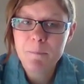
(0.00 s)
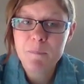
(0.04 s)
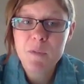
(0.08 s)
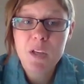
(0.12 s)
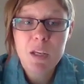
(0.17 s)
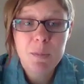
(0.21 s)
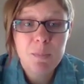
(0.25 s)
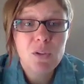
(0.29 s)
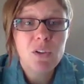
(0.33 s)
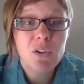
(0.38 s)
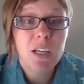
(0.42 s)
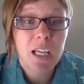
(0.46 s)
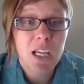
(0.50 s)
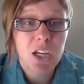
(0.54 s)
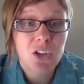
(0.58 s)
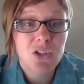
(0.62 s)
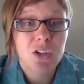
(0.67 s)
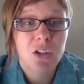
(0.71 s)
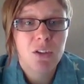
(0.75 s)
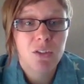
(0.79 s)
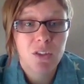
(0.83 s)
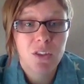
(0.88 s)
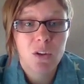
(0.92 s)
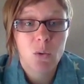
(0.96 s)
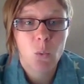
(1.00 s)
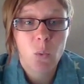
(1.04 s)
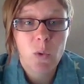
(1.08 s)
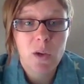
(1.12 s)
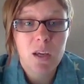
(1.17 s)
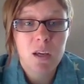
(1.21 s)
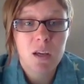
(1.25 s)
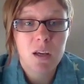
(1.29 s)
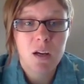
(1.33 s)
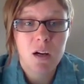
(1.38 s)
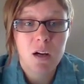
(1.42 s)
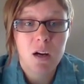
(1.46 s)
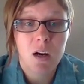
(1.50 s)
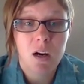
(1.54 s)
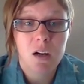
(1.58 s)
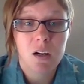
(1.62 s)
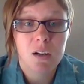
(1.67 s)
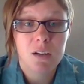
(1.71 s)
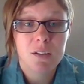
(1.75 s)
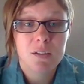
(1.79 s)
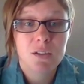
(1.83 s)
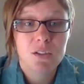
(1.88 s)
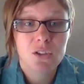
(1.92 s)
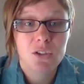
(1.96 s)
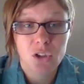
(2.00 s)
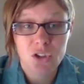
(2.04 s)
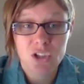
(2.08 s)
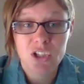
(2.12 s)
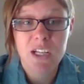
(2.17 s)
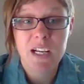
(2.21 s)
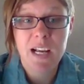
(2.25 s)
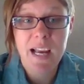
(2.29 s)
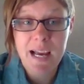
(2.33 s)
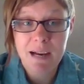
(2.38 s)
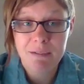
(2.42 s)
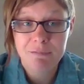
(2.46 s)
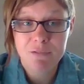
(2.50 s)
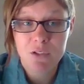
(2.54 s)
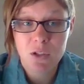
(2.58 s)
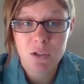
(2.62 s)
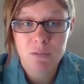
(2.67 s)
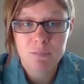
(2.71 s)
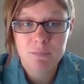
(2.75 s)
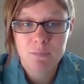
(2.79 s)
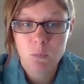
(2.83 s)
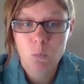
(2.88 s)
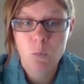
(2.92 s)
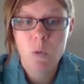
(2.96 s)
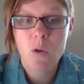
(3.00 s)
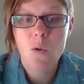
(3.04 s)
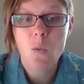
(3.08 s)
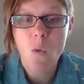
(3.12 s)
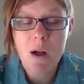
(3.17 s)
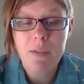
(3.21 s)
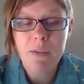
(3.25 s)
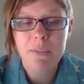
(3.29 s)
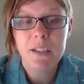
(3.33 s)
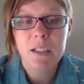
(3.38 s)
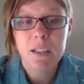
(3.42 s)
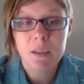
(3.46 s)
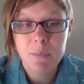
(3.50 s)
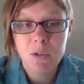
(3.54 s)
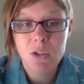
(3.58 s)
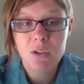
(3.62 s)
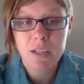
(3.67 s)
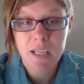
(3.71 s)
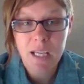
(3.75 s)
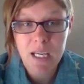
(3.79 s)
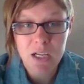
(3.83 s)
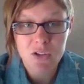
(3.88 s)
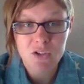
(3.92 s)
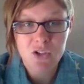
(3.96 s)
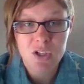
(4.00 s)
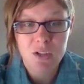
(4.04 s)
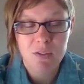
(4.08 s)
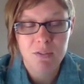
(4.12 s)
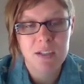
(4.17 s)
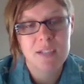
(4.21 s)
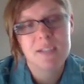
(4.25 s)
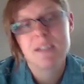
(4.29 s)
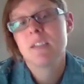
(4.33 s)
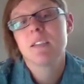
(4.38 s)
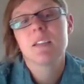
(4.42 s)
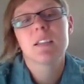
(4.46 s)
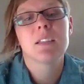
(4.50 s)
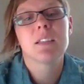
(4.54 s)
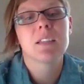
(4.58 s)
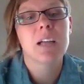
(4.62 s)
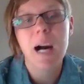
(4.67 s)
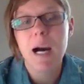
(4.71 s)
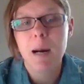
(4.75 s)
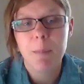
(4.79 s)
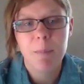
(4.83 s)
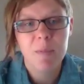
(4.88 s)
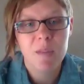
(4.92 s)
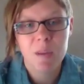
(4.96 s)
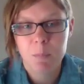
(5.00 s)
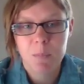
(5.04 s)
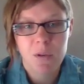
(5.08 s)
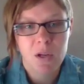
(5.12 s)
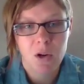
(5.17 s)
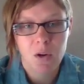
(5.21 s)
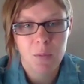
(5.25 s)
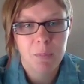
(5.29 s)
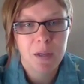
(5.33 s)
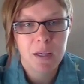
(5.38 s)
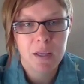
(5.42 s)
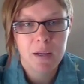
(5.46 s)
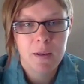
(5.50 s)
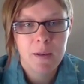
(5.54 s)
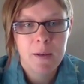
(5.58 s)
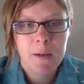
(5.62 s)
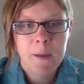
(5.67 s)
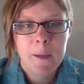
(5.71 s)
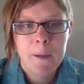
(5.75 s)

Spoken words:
communication that we are searching after. We want the communication that is at the top of the pyramid.